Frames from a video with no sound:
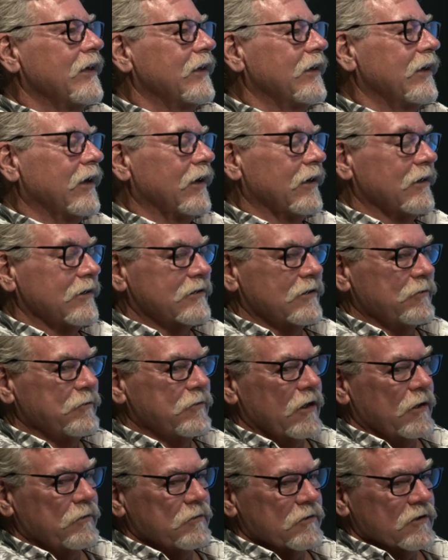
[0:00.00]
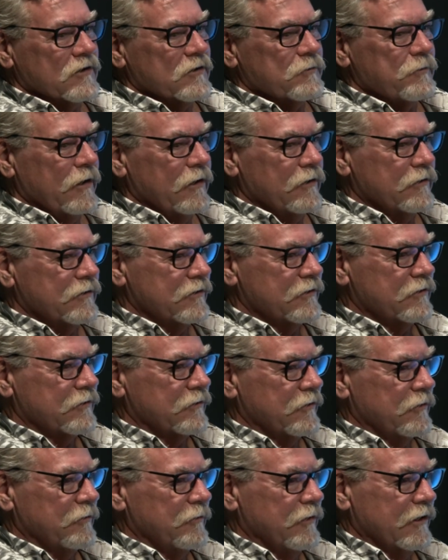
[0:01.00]
Yeah, sometimes the spouses
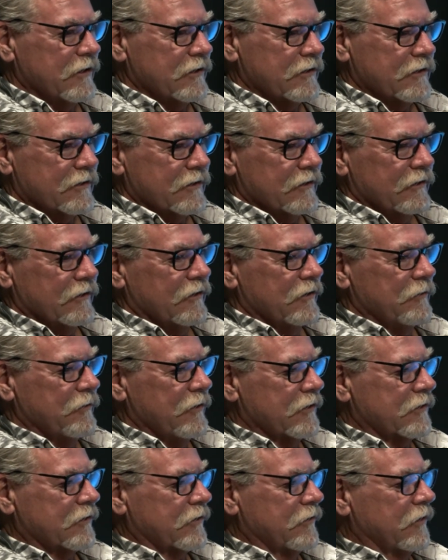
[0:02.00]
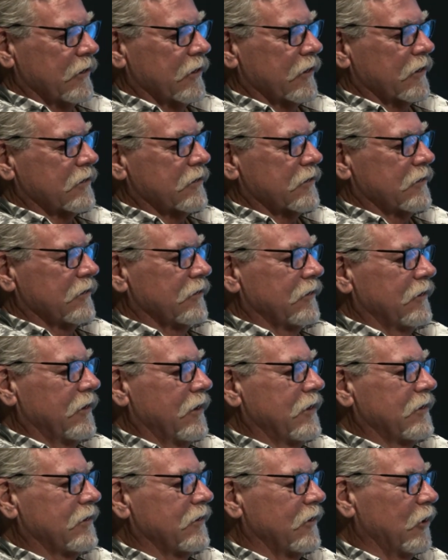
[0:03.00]
are the best critics to
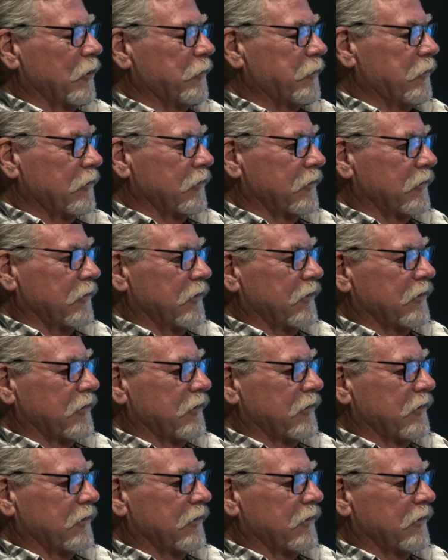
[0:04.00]
help you.